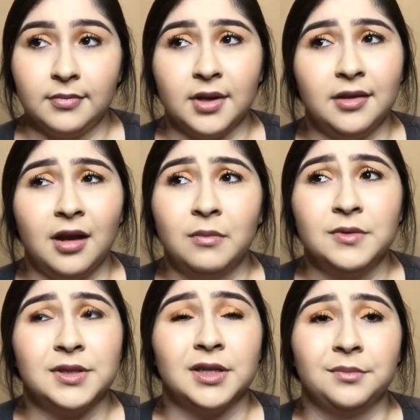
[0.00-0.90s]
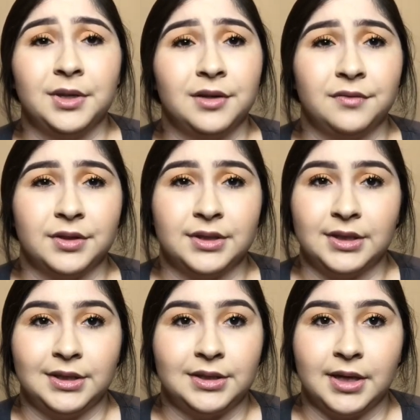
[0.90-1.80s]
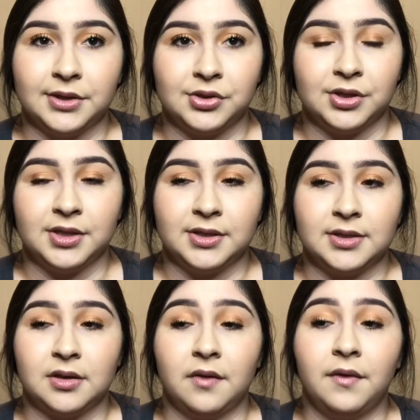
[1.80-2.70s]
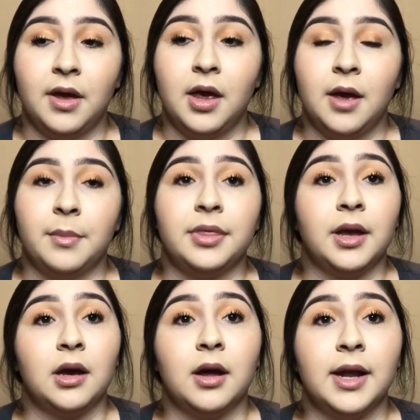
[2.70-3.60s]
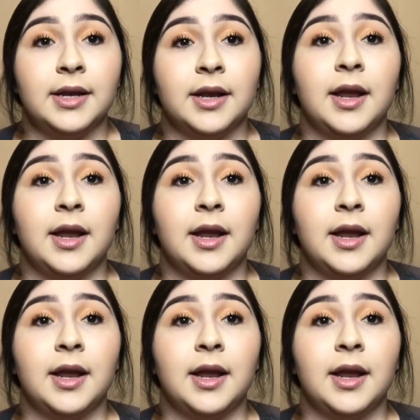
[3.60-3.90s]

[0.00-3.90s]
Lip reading: They almost took me in for a C-section and stuff. But thank God I didn't.